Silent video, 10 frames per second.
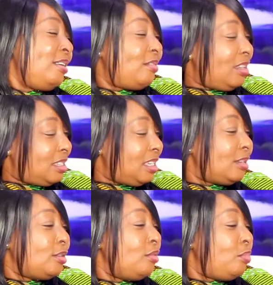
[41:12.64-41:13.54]
the
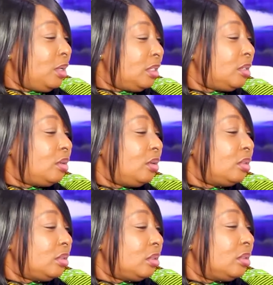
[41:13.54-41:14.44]
Church of Pentecost.
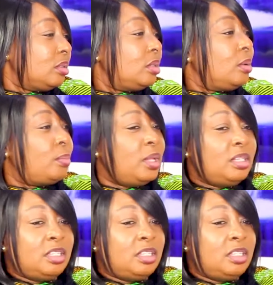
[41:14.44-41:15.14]
Yeah, so. Please